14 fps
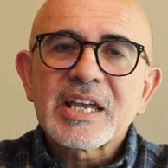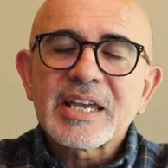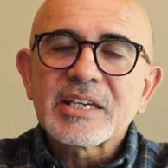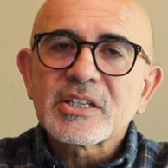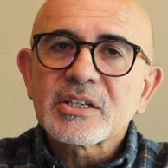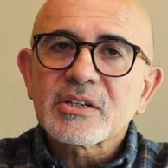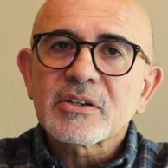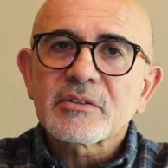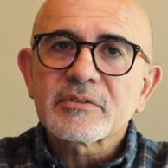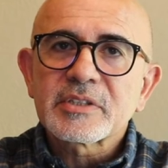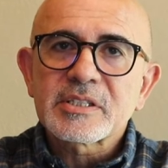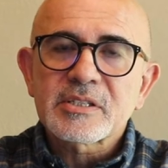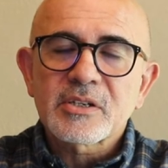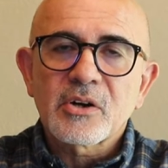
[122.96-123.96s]
take care of
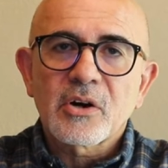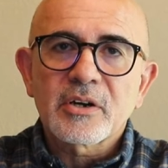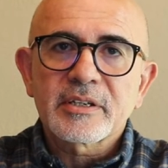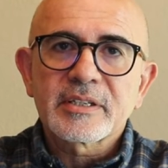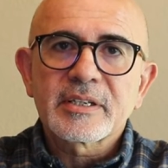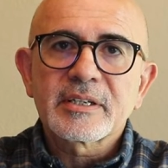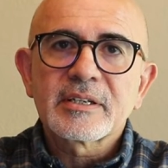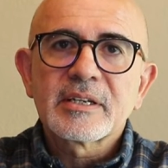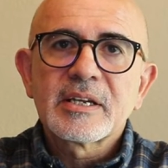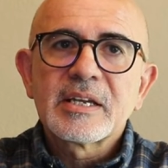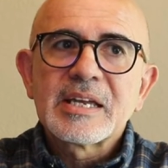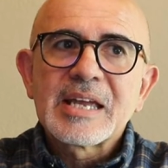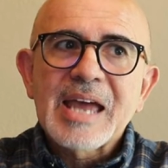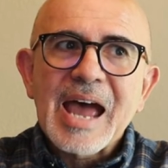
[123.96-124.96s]
this garden
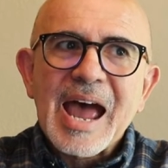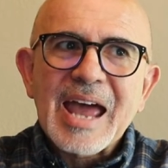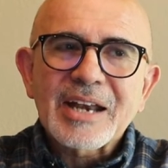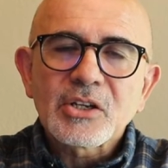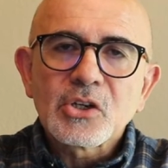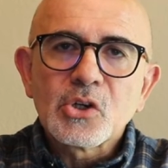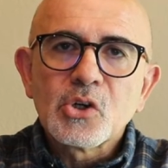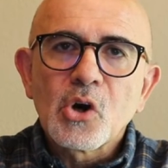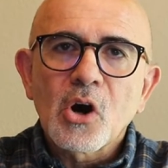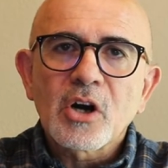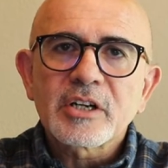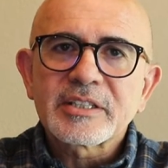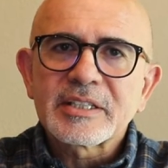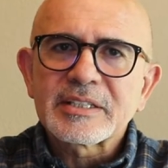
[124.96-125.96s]
and
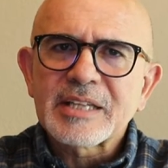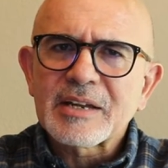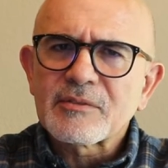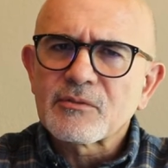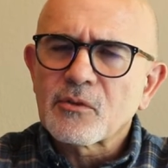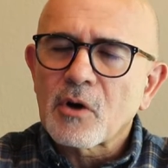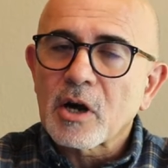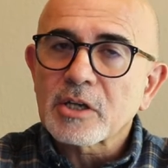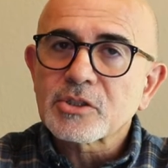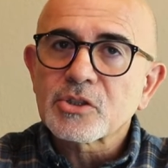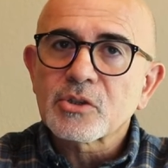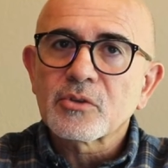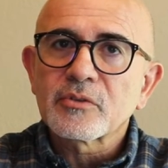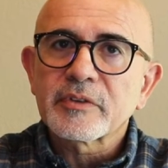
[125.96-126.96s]
guard it and
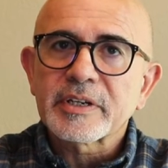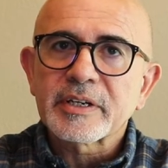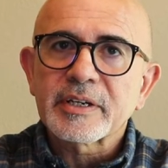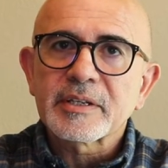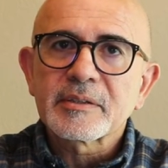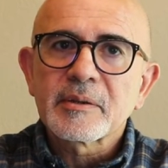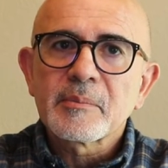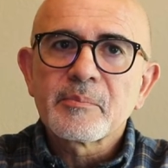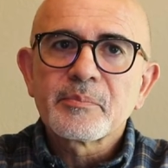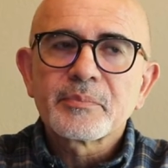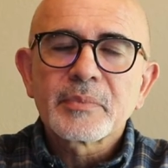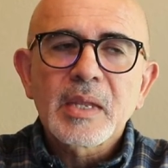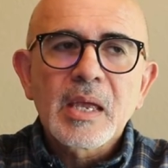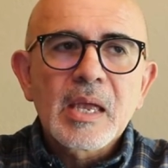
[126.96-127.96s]
watch over it.
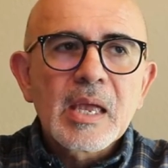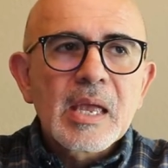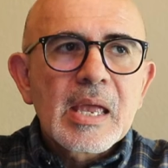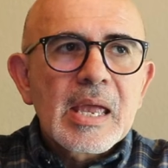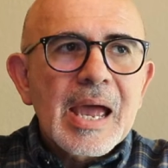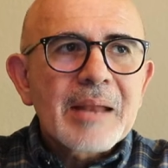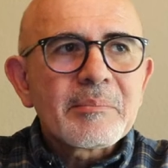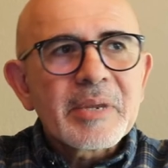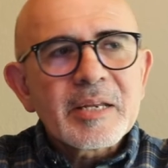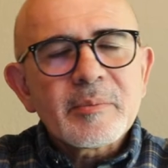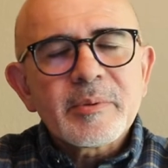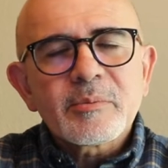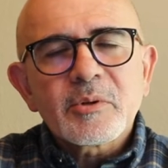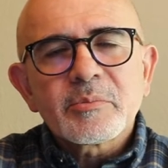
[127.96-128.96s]
And
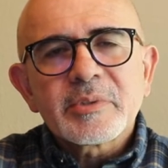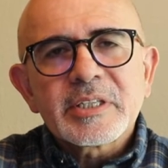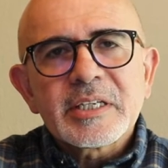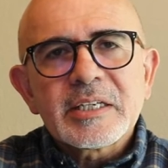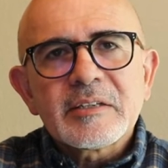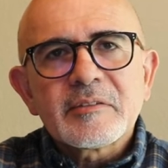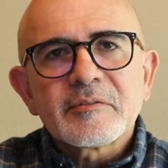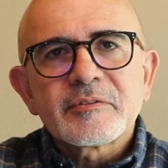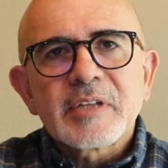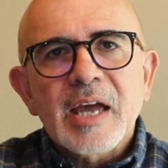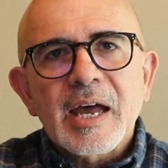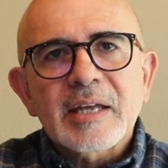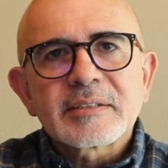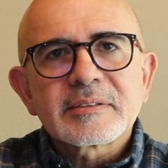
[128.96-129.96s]
many people believe
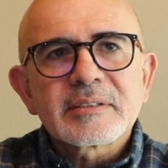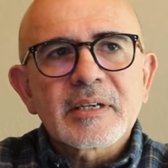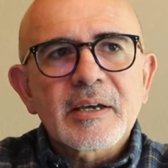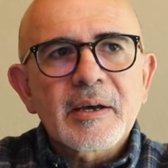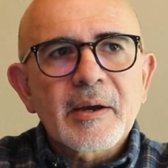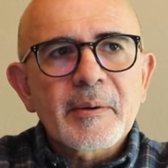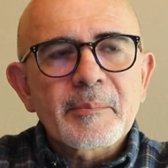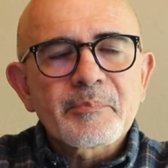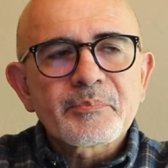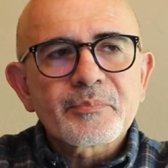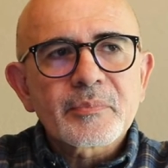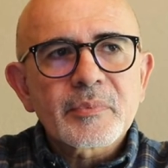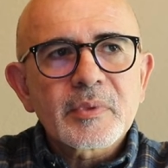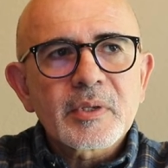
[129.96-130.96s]
that
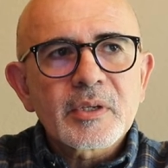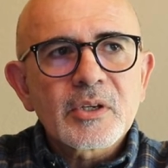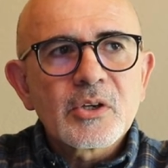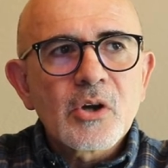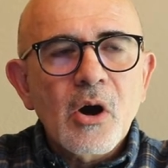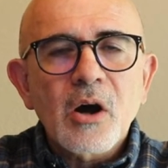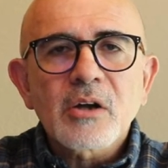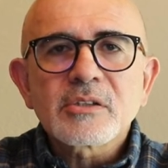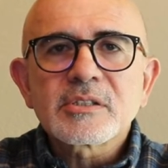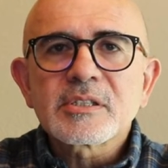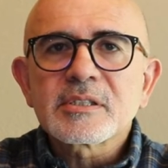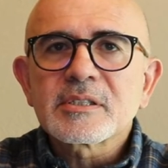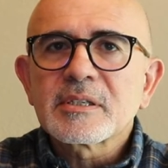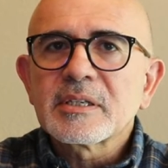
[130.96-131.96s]
God's